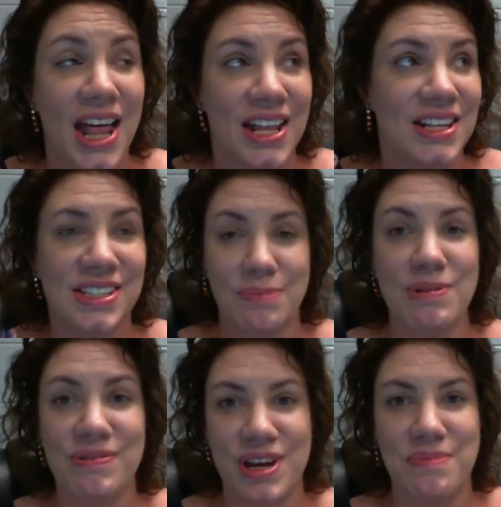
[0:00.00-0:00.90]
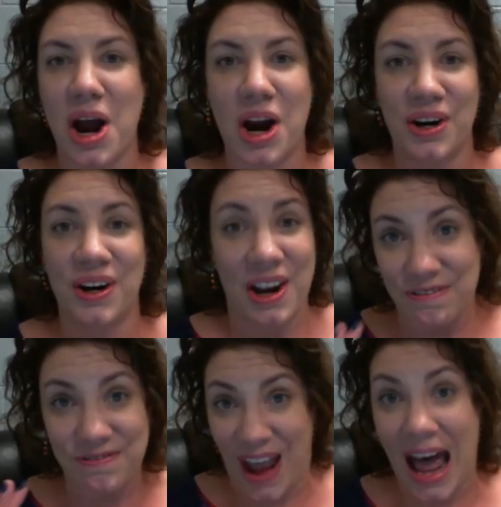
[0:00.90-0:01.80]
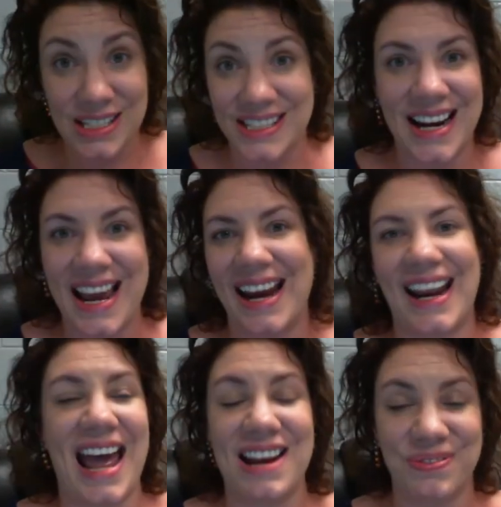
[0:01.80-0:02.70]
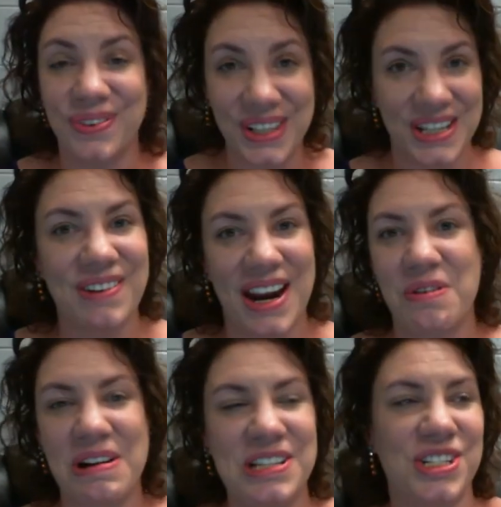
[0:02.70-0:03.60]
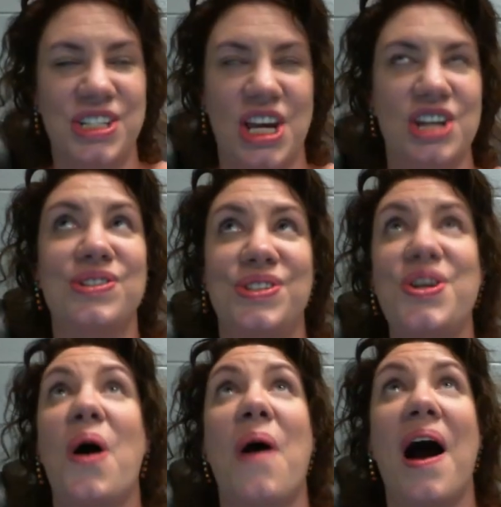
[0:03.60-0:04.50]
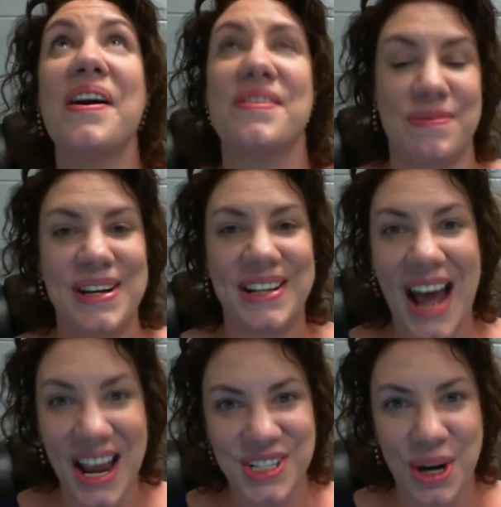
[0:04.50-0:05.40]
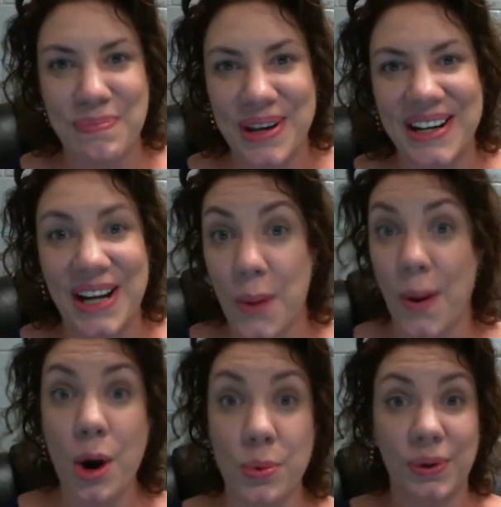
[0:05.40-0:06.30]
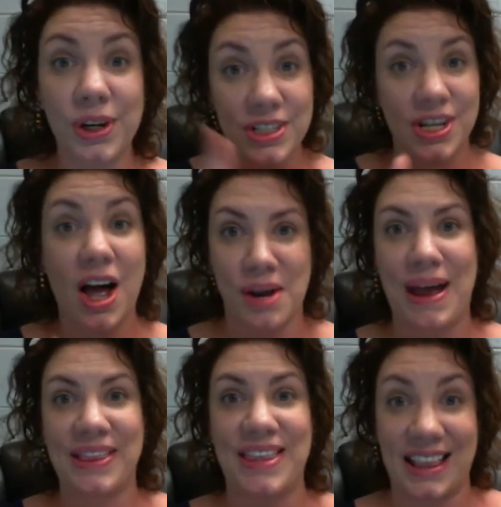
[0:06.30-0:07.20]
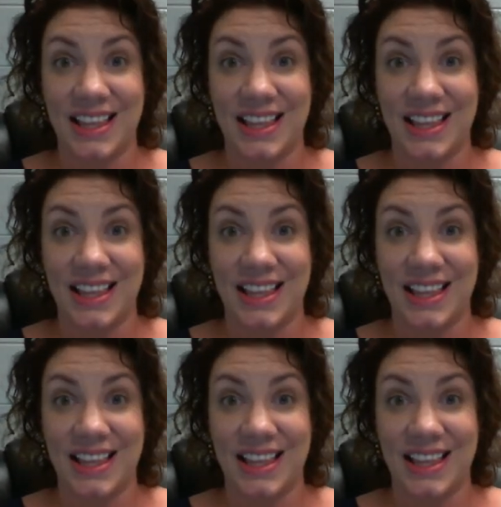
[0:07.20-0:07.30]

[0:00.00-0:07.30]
some of them are fascinating and really great questions, and it's so hard for me to not jump in and go, oh, we're going to talk about that.